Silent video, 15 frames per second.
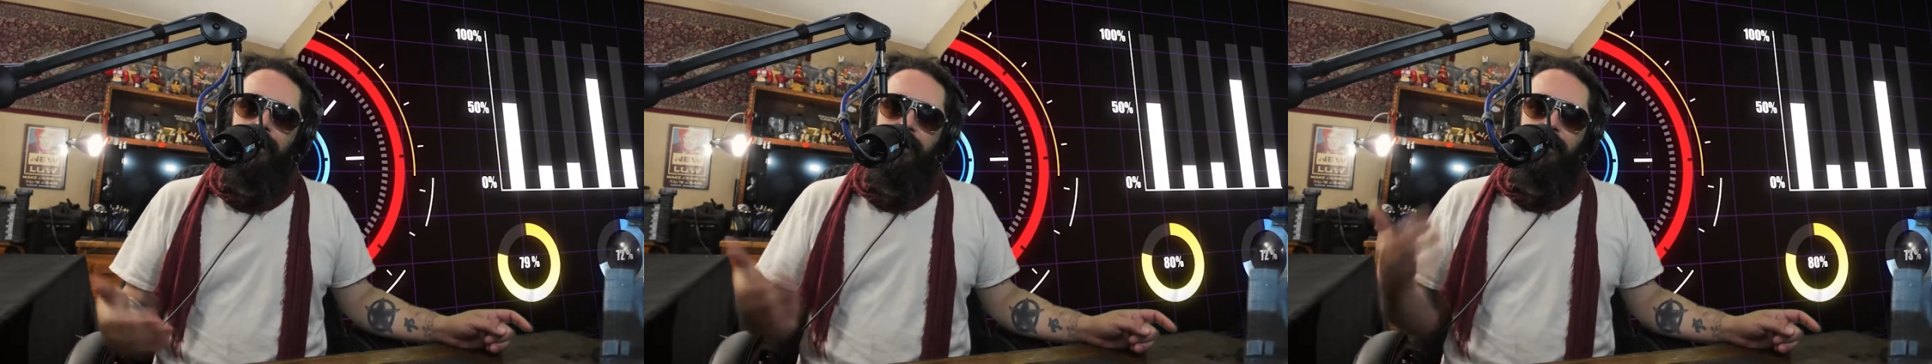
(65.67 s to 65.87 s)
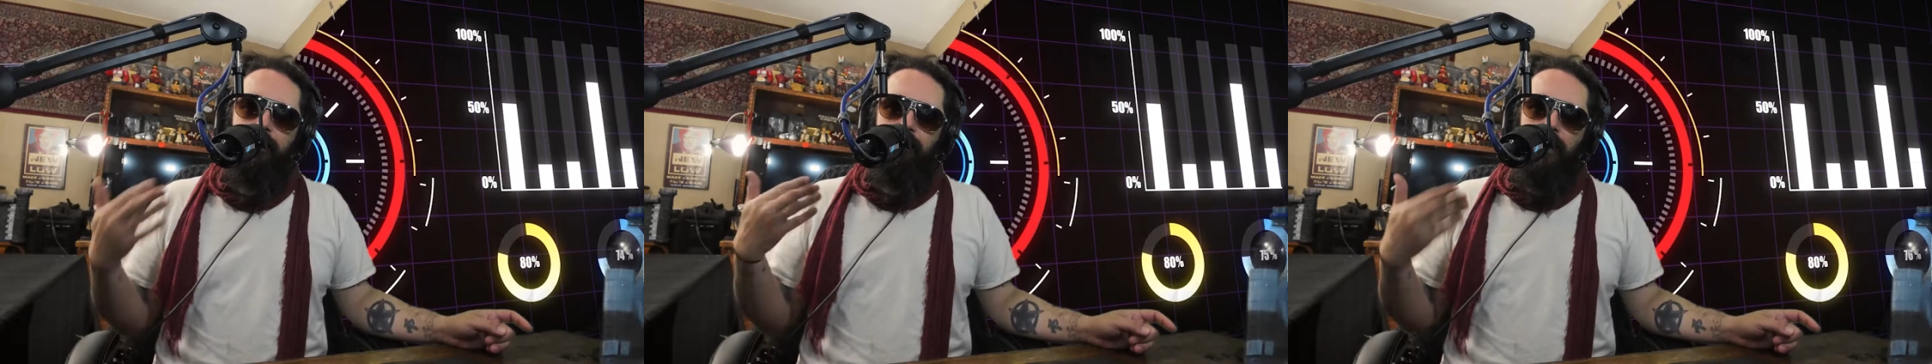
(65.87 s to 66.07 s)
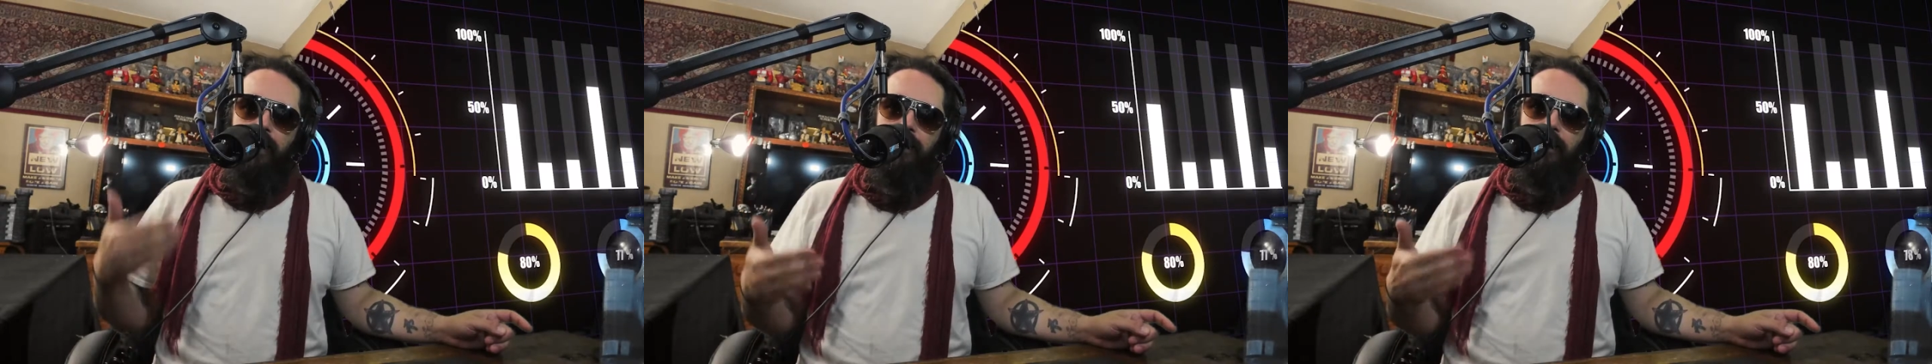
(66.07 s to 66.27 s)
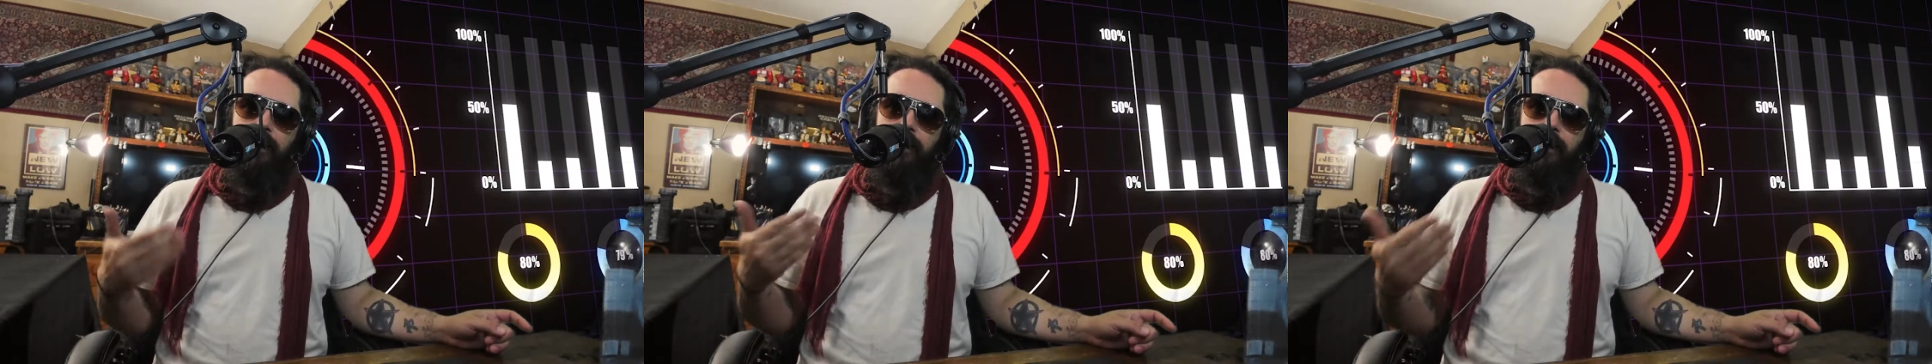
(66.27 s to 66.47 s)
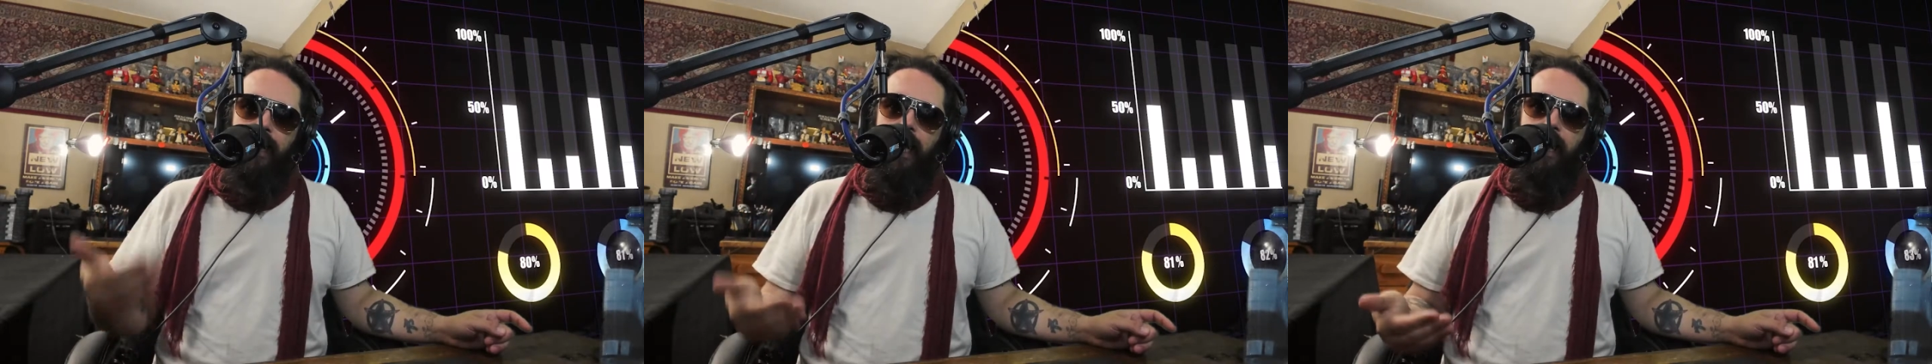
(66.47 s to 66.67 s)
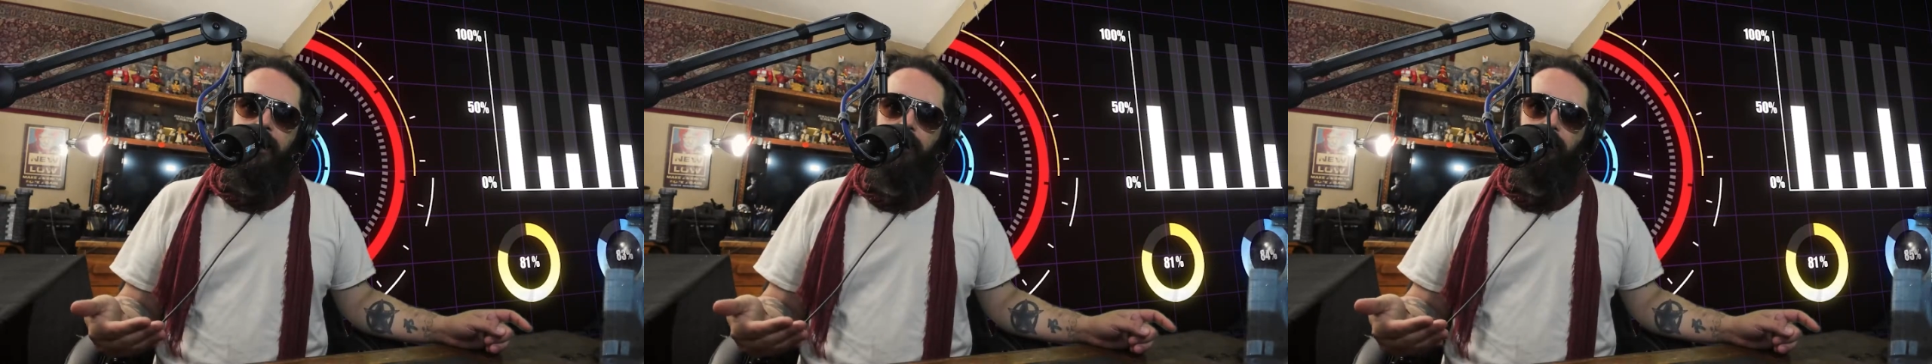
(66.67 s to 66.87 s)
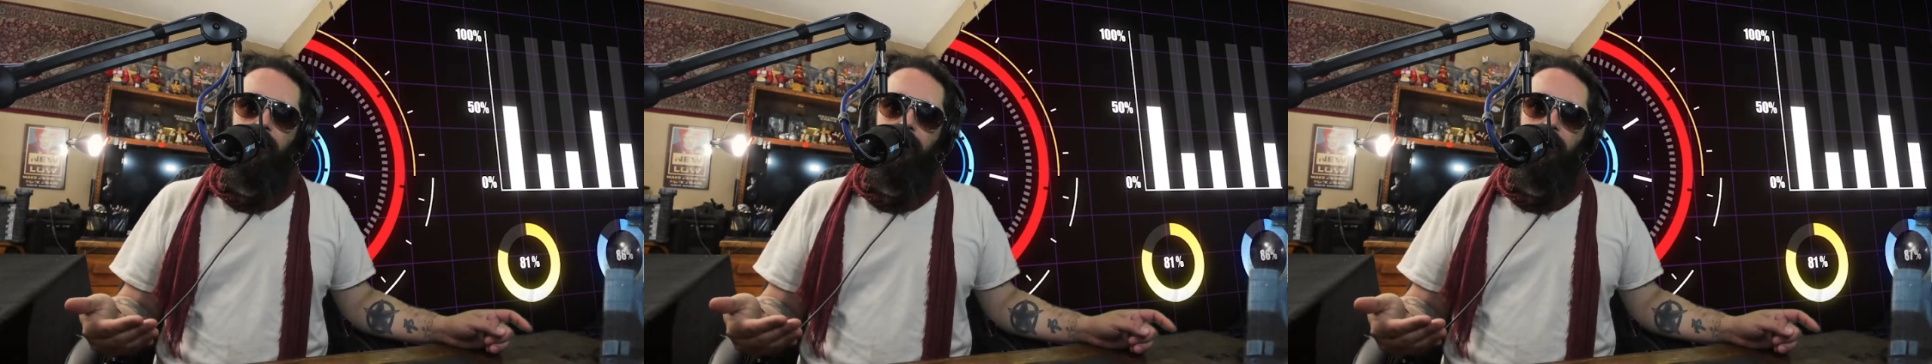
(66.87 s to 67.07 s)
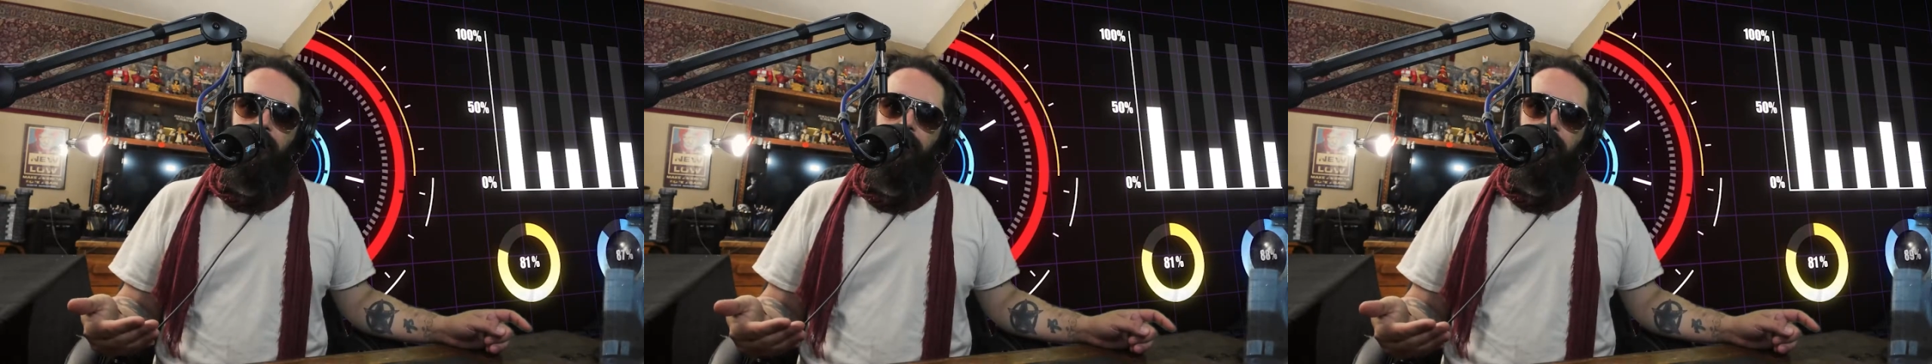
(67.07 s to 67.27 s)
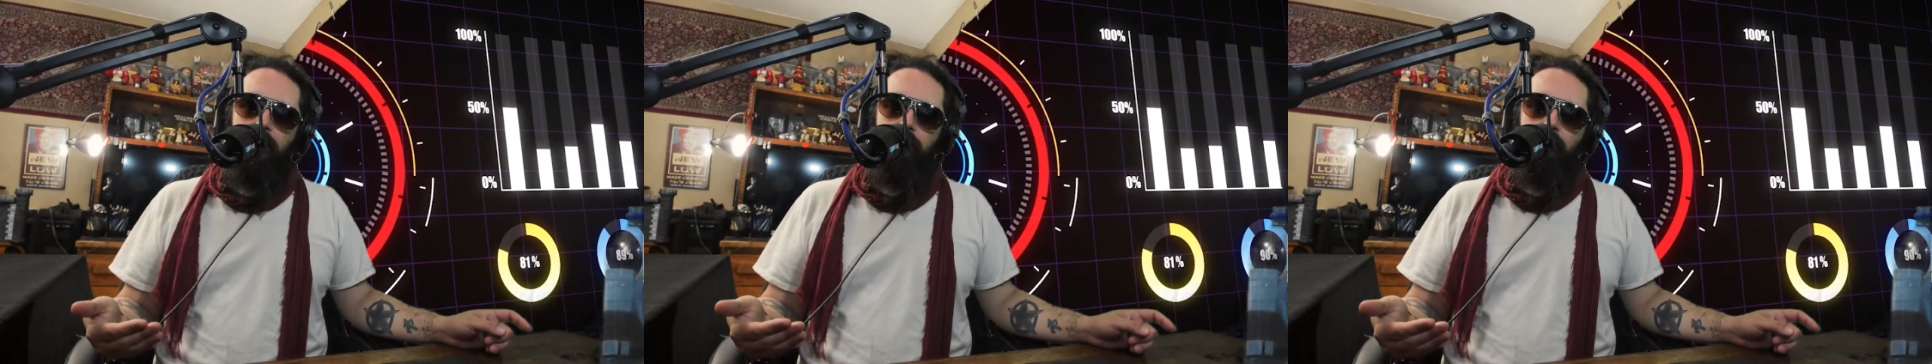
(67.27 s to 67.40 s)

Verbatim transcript: Like it's fun, it's casual,